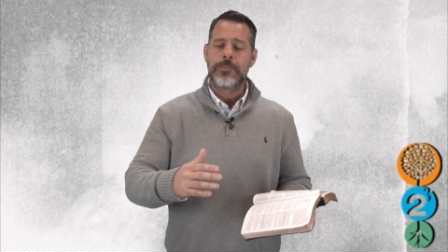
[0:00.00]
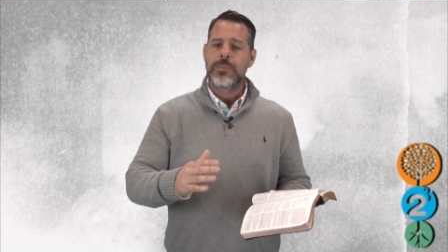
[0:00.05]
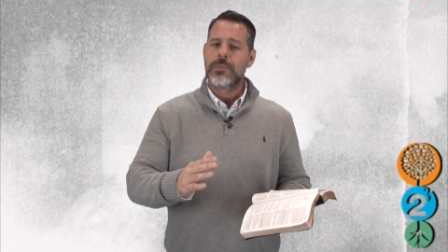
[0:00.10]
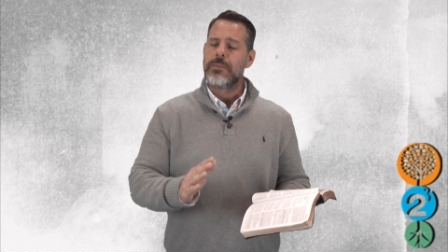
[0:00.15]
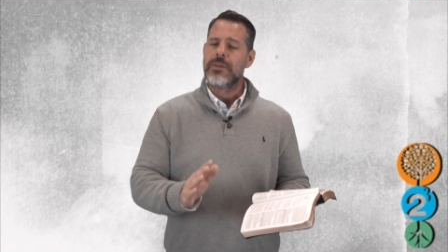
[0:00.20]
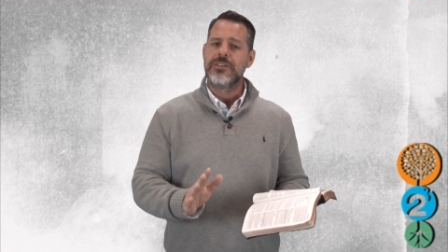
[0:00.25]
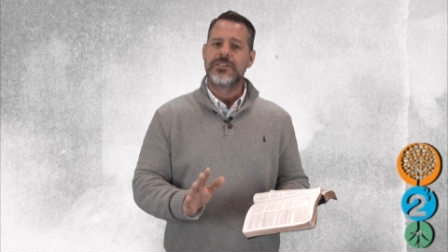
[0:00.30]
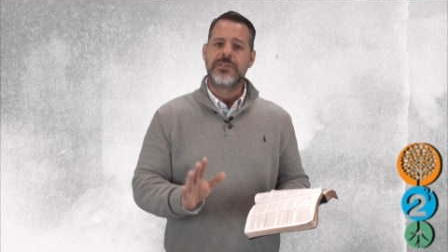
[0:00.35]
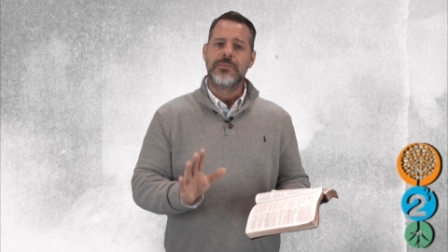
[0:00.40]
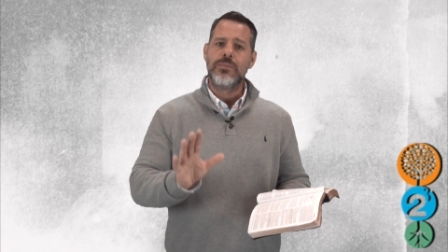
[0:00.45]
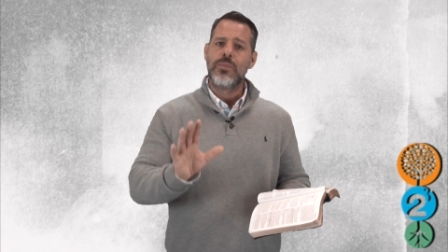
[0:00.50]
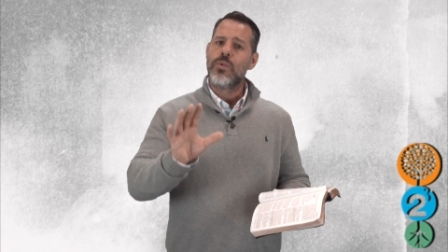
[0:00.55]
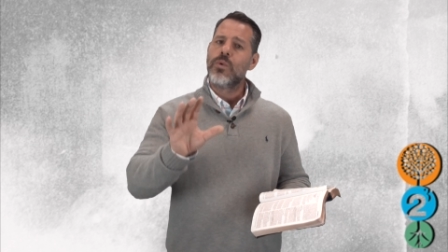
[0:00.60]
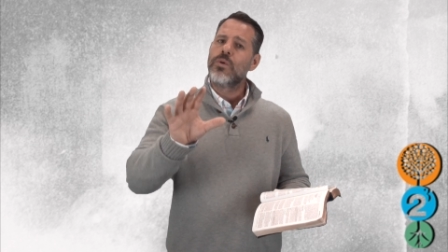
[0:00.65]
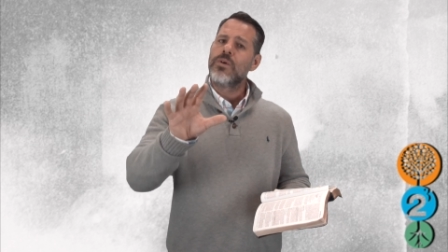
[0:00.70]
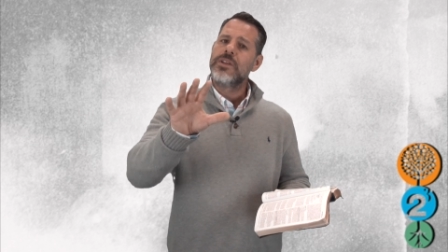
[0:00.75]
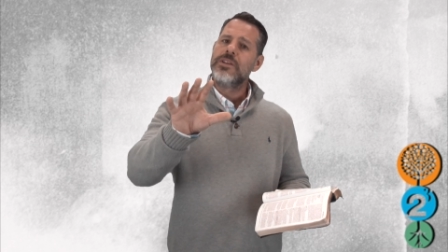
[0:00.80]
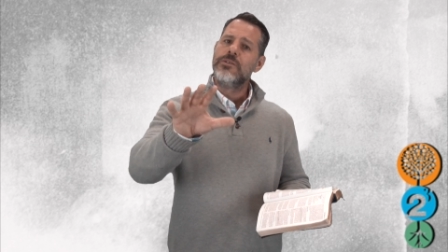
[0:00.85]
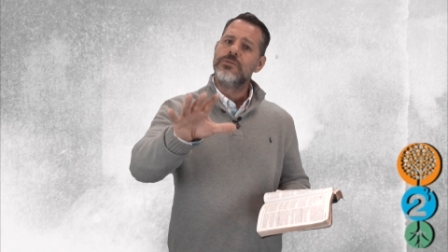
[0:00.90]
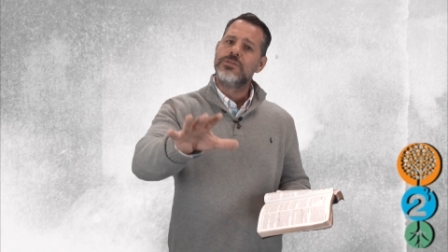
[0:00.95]
Because the
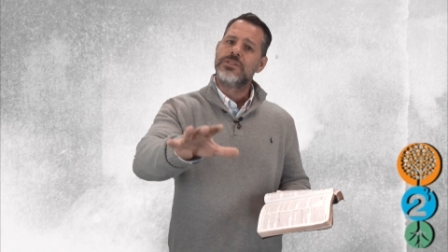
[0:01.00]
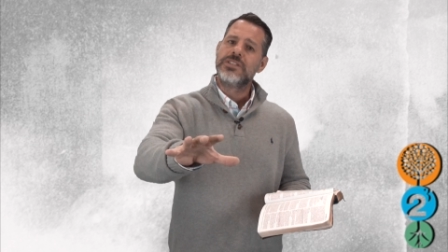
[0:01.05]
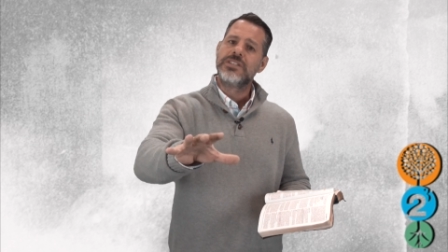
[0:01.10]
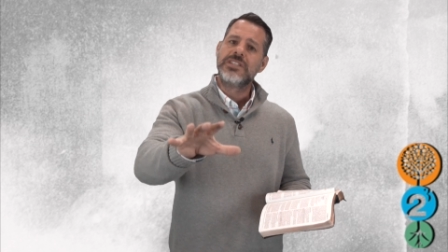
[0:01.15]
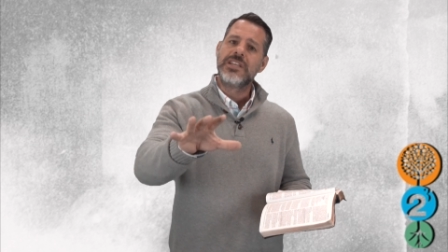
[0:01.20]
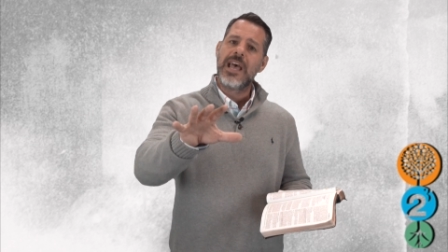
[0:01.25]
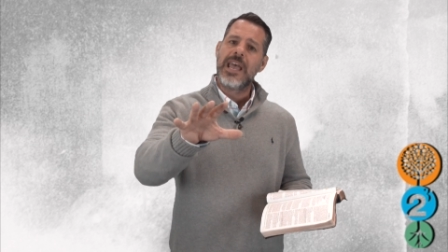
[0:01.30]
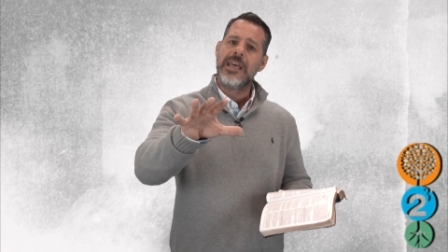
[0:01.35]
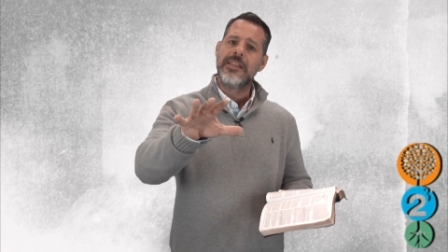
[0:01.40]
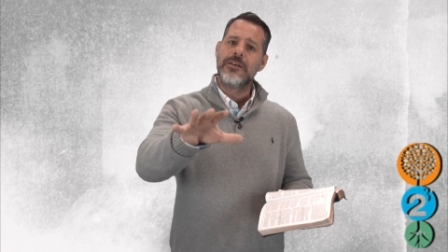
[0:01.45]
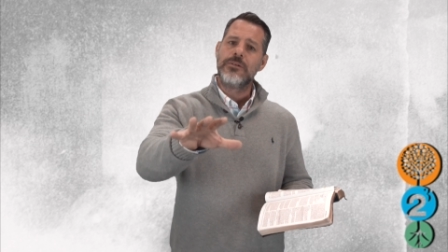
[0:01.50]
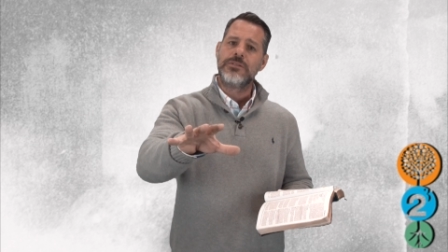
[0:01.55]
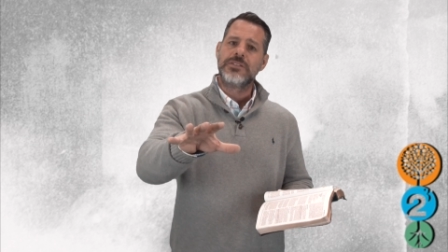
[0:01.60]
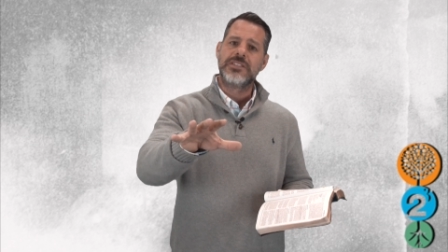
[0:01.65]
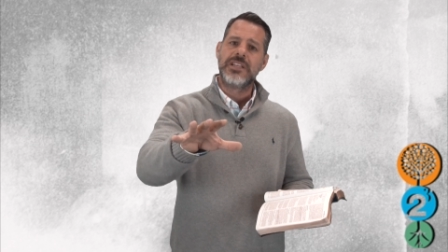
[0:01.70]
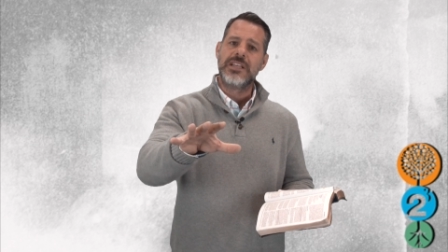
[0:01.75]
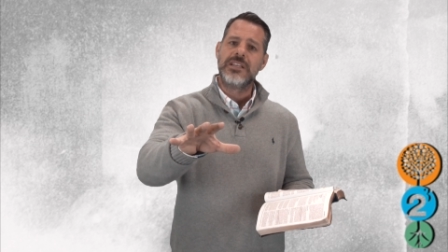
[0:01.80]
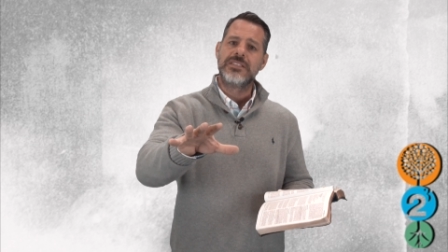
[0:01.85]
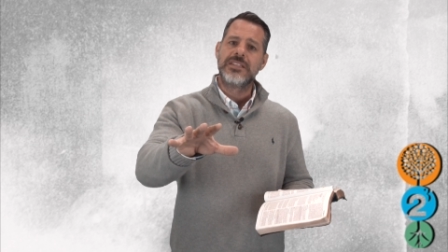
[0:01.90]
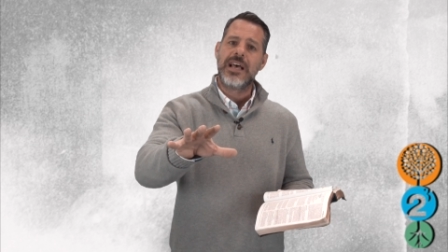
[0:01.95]
more you say those
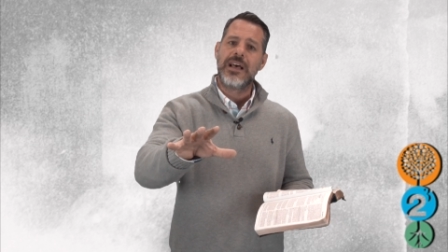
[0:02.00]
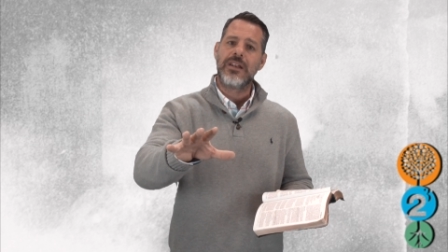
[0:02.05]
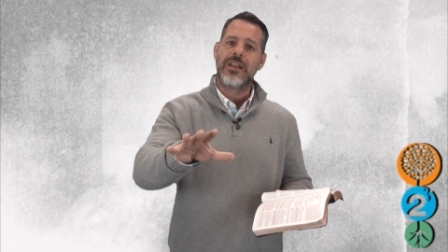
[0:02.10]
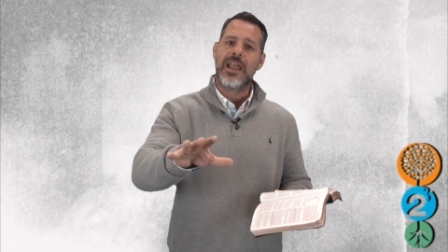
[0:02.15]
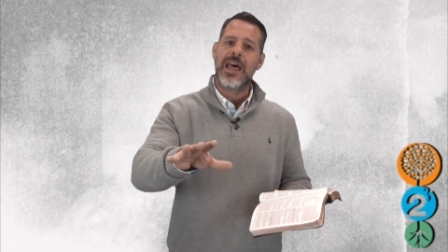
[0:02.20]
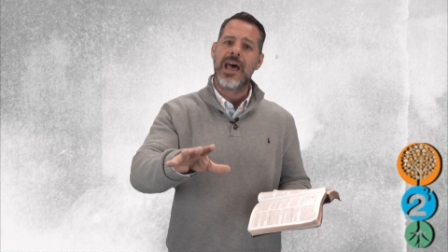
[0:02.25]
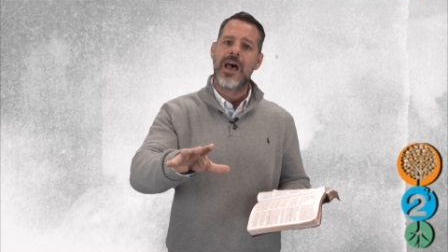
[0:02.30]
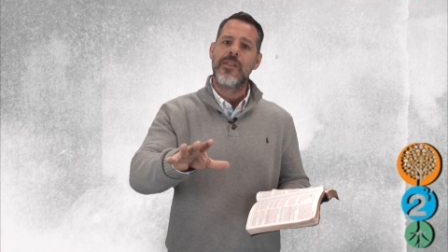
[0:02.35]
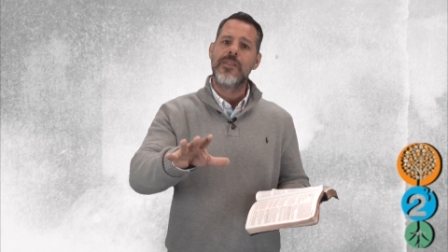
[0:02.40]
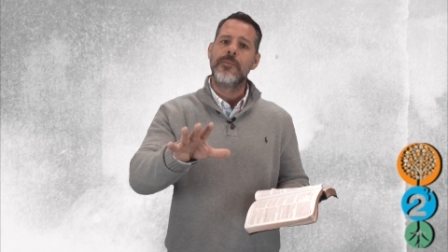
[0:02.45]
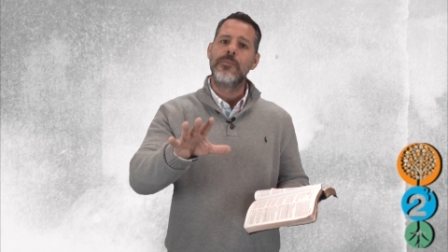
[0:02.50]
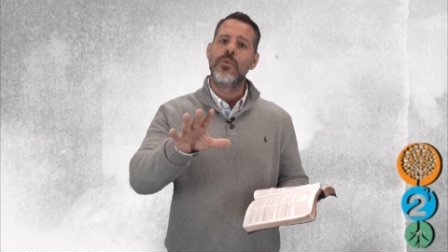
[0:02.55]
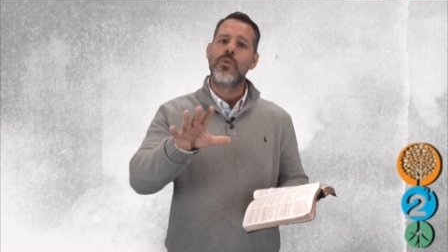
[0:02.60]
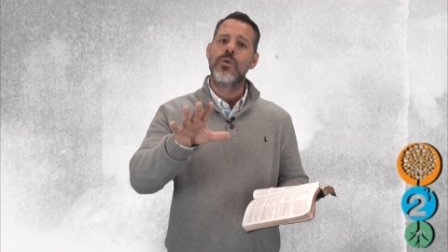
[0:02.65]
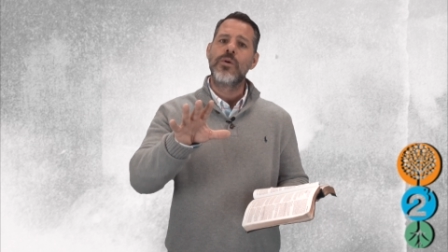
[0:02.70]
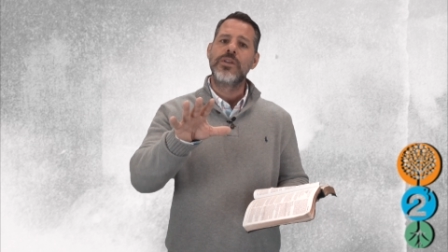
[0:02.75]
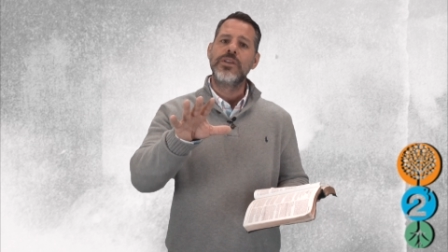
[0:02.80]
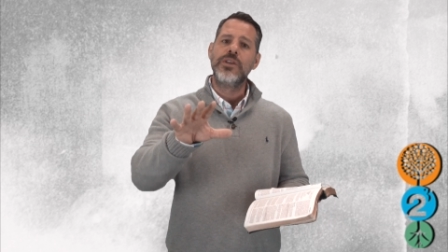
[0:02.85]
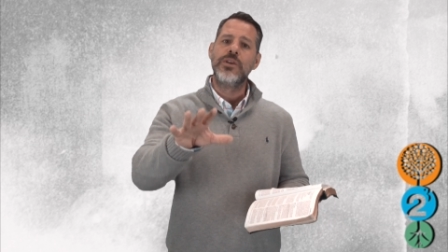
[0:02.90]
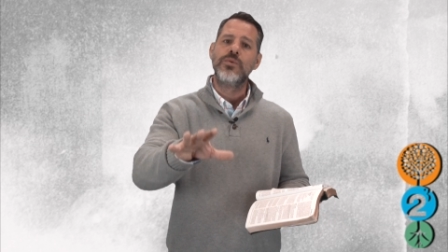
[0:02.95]
things out loud, the
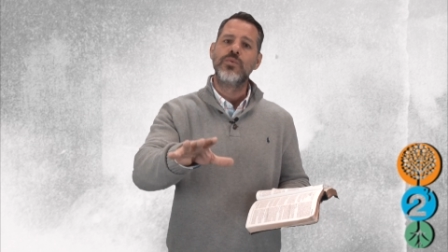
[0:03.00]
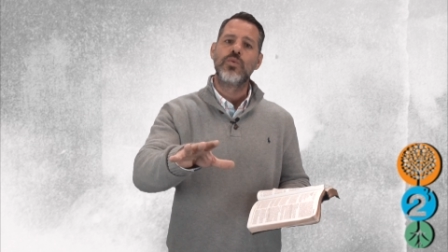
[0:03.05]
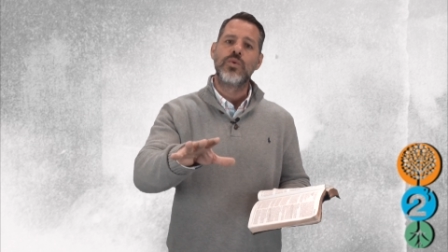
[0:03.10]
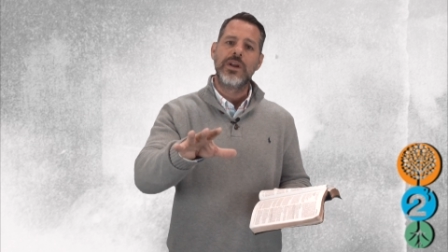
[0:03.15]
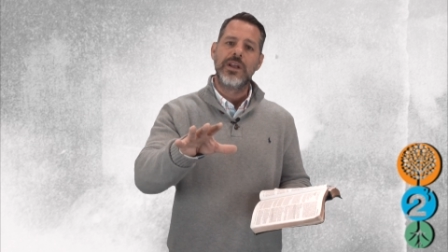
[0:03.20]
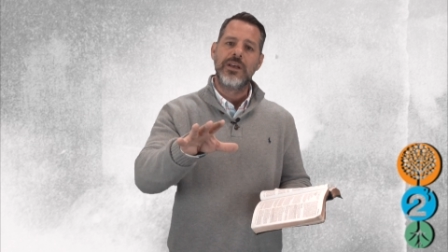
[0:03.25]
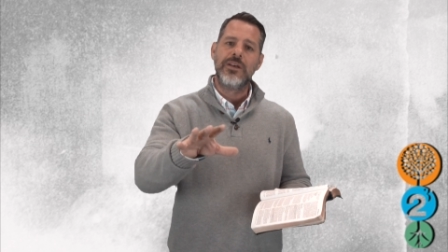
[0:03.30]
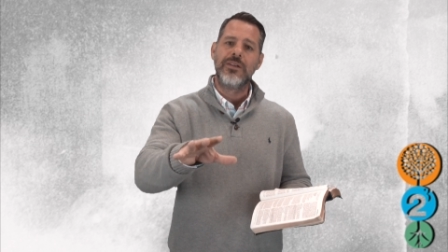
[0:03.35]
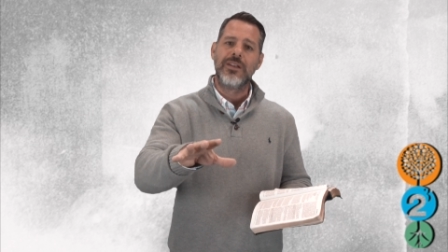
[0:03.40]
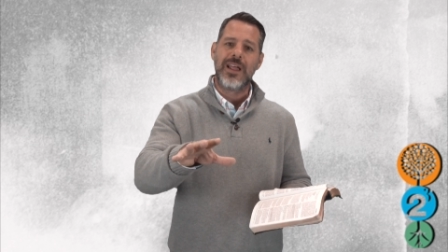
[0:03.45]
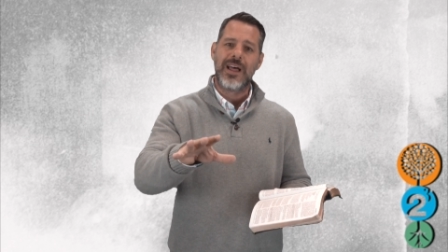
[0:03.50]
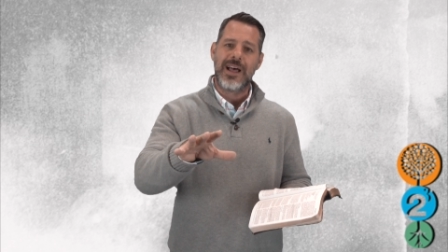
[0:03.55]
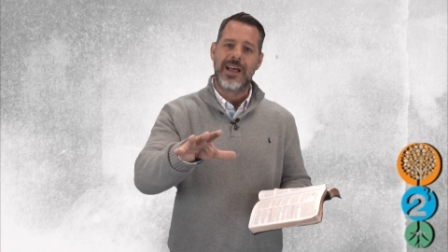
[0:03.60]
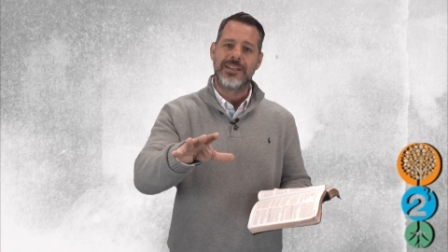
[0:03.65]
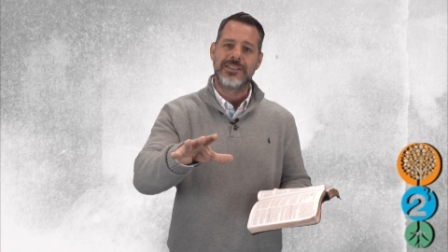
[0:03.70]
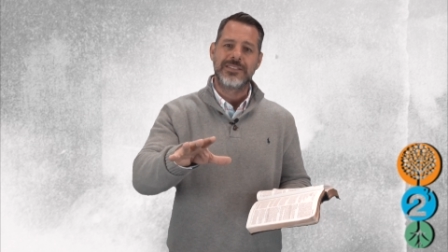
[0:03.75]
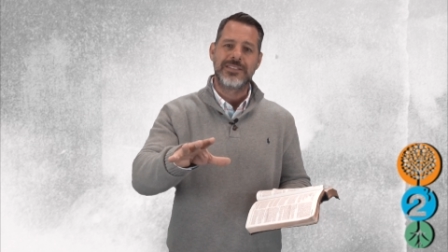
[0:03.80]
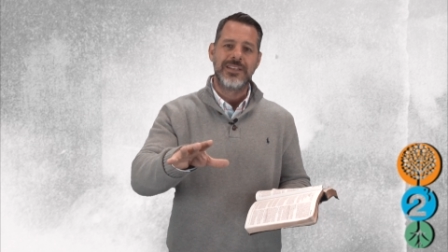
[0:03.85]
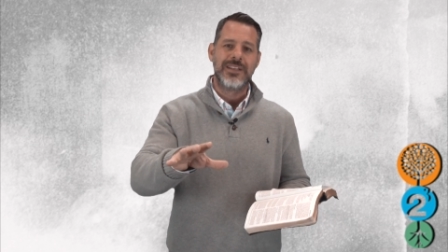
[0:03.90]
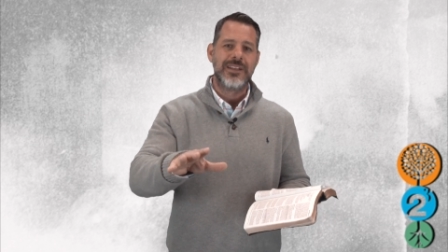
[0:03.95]
more you
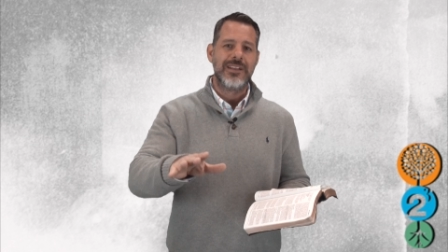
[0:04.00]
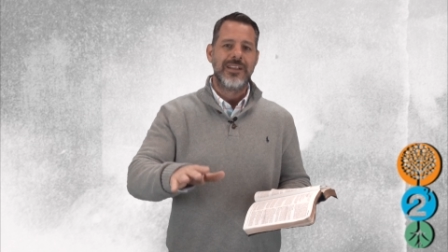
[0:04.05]
realize